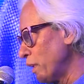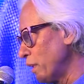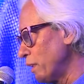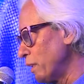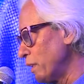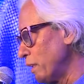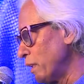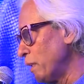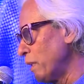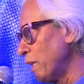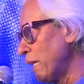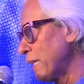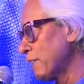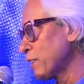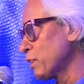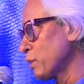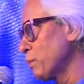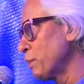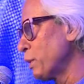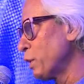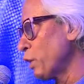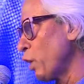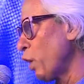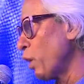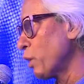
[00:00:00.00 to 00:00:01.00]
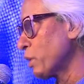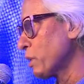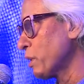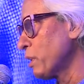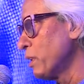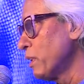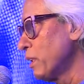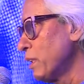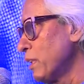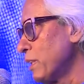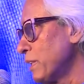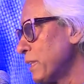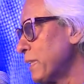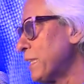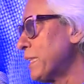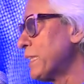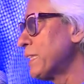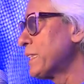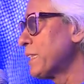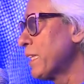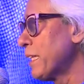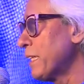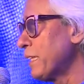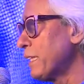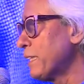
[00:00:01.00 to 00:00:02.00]
has to be taught. The
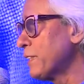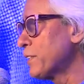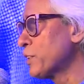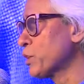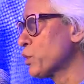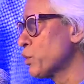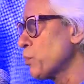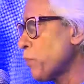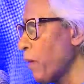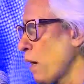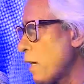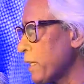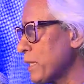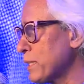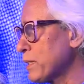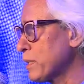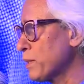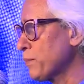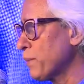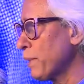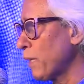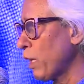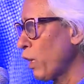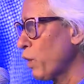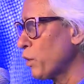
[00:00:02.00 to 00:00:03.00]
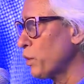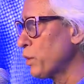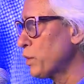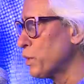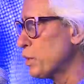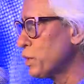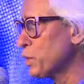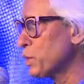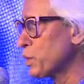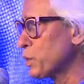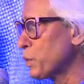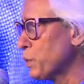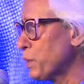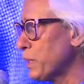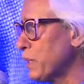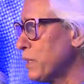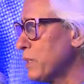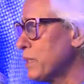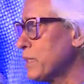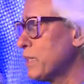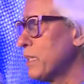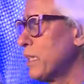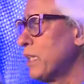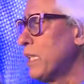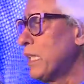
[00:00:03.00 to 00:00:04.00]
teacher needs to participate along with the
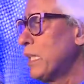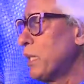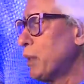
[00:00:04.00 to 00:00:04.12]
students,